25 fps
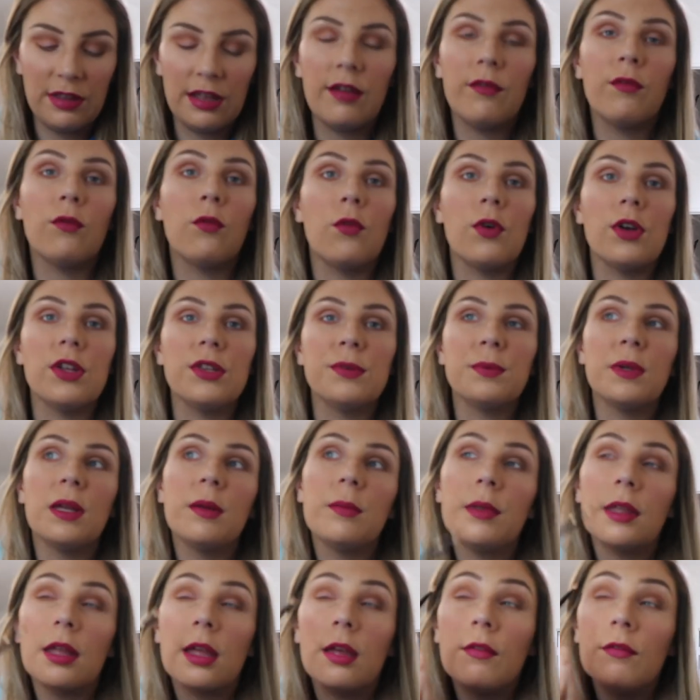like a
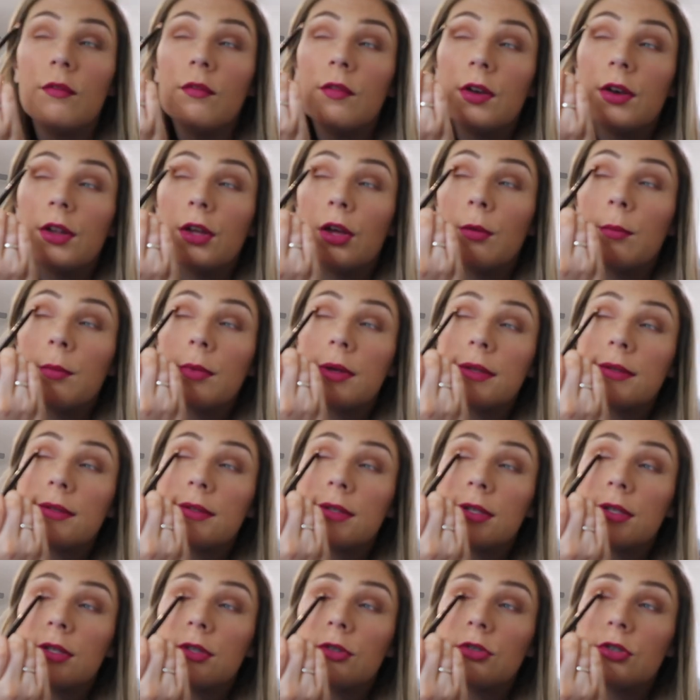voicemail, but like a video
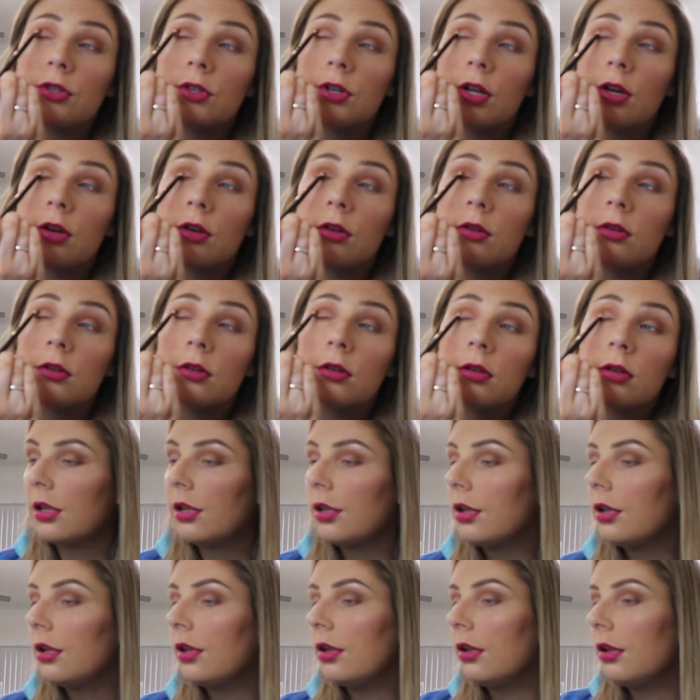message, you know?
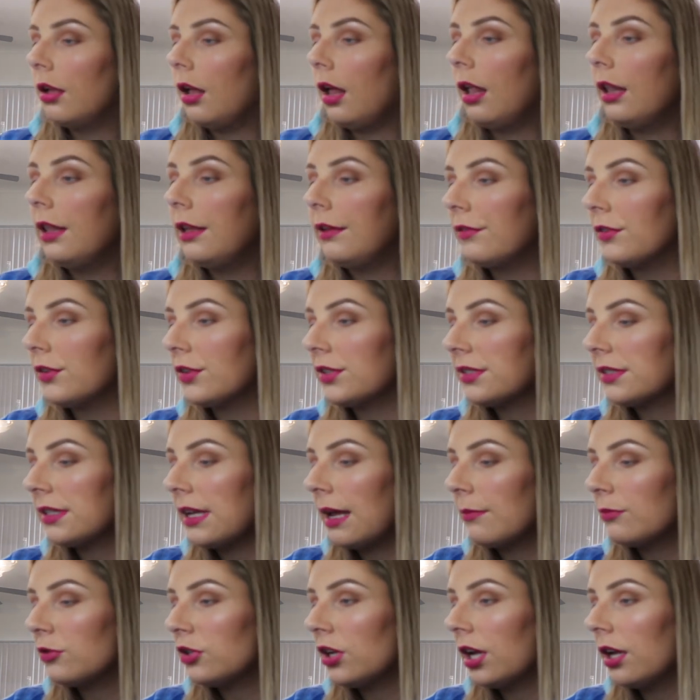I'll leave her a
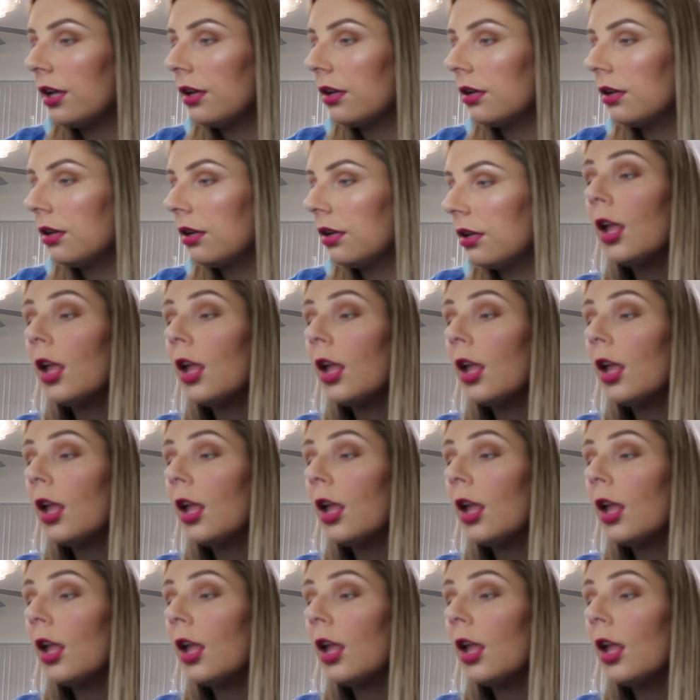Snapchat.